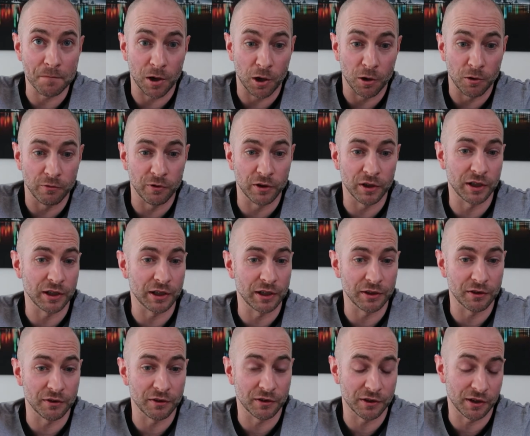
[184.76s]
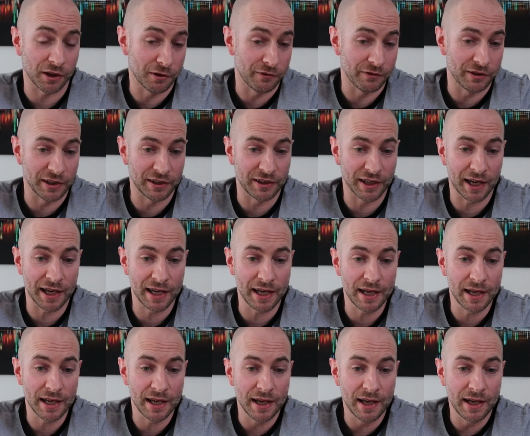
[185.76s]
over the
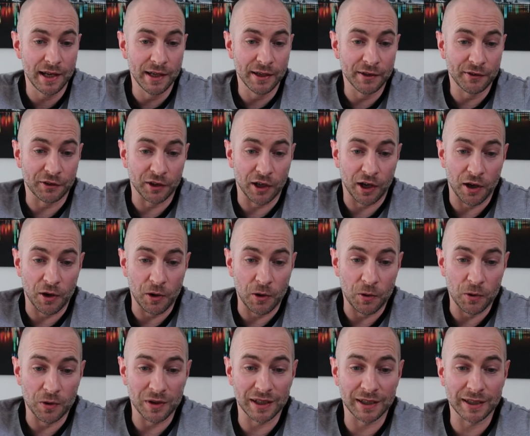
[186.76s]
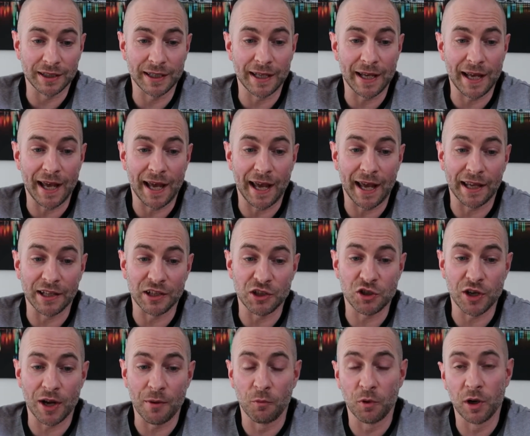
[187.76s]
day. So, and
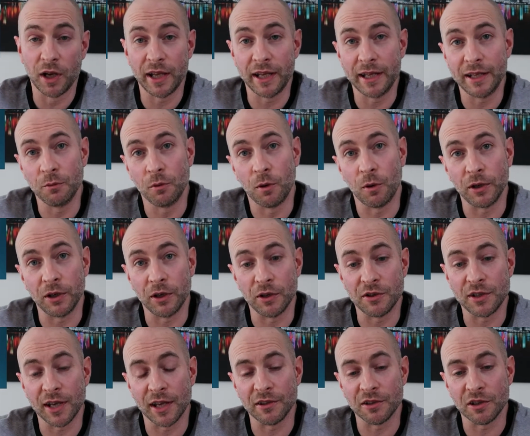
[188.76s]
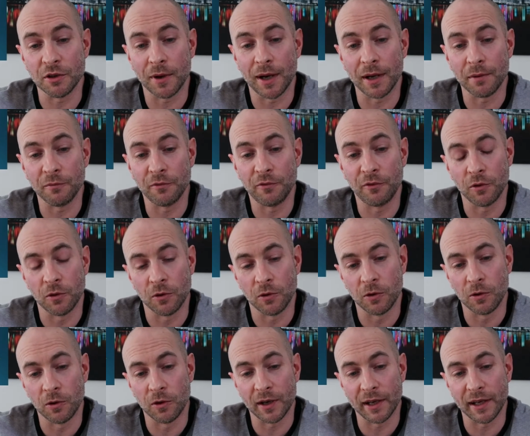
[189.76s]
generally what you tend to aim
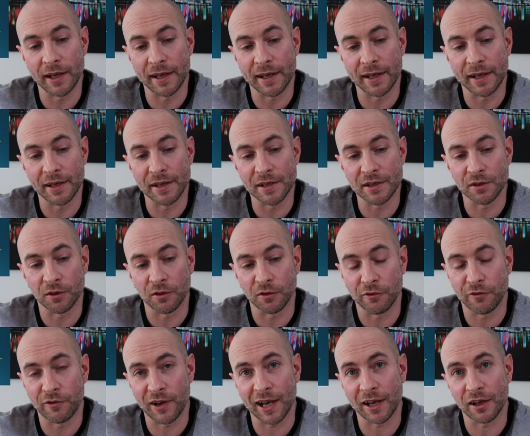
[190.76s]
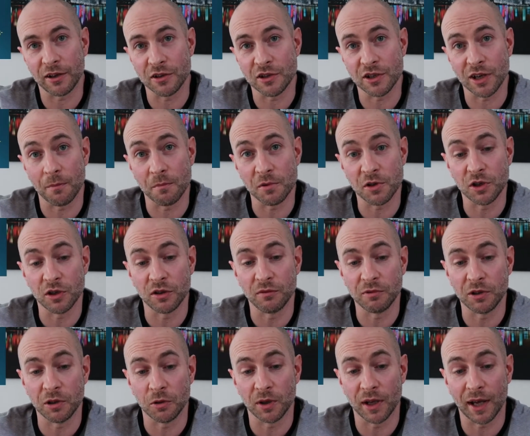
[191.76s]
for is on fat
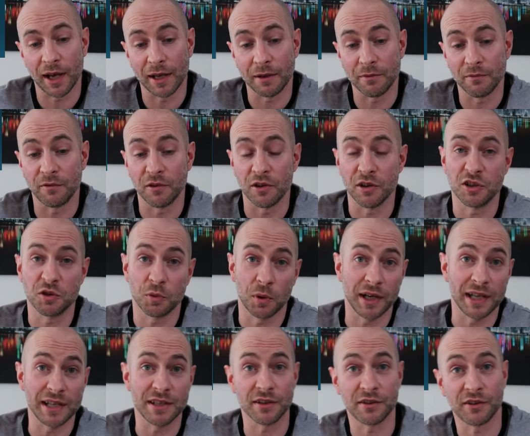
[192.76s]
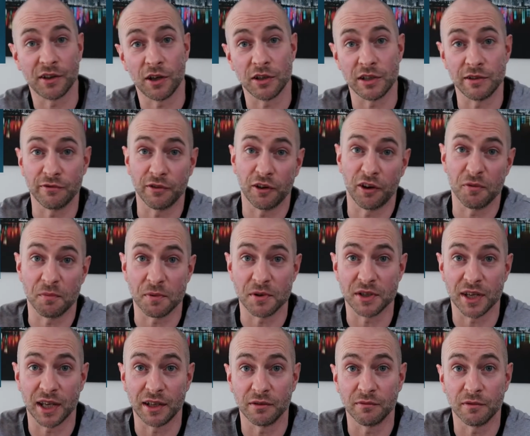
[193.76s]
consumption, you would aim for 20 to
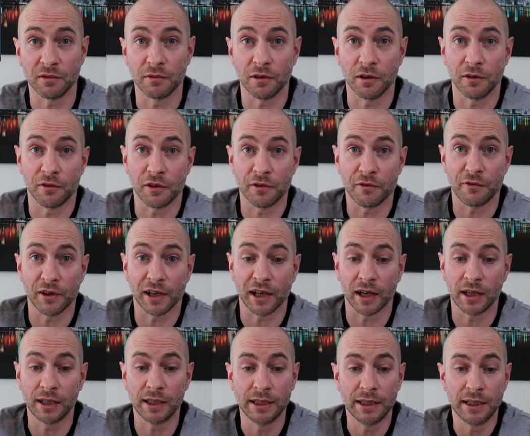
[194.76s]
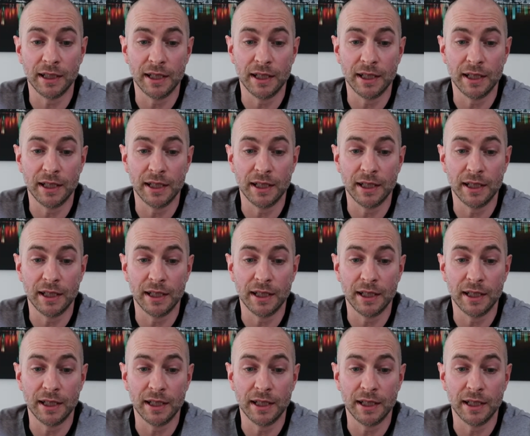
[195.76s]
35% of the figure.